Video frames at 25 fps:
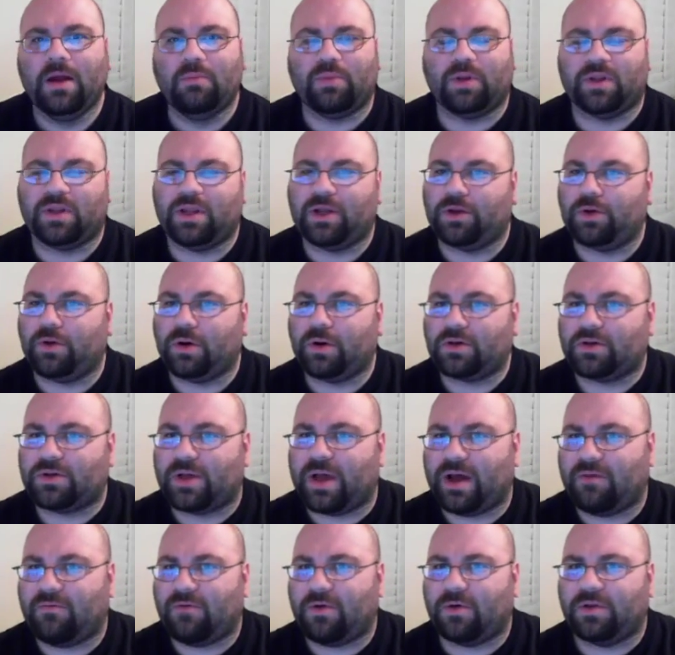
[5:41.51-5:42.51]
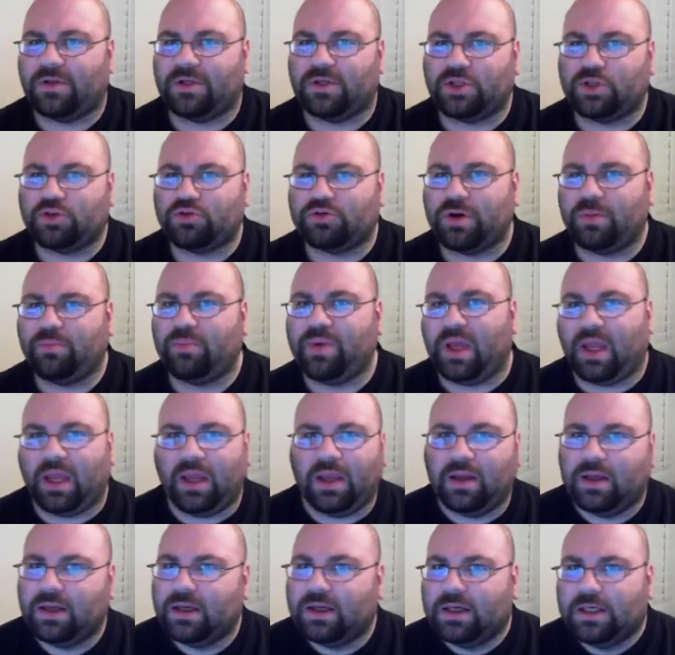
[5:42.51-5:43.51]
but then you also have all these
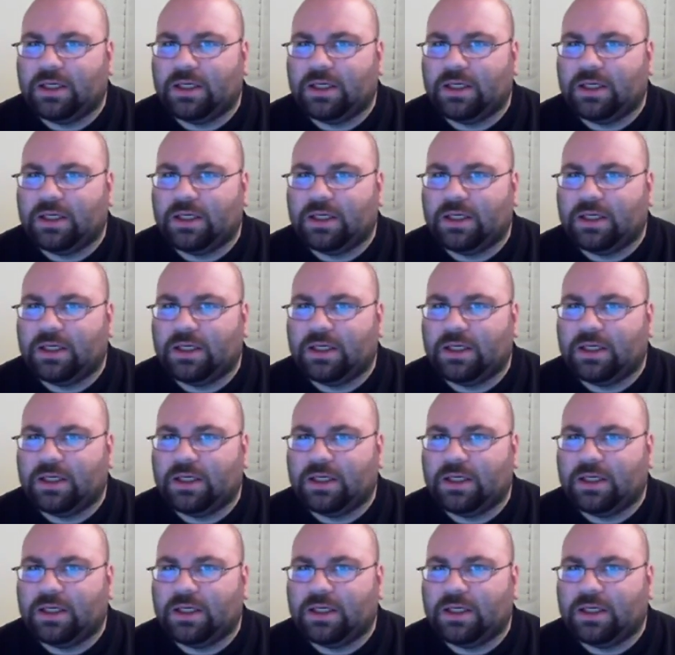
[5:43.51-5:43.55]
trippy,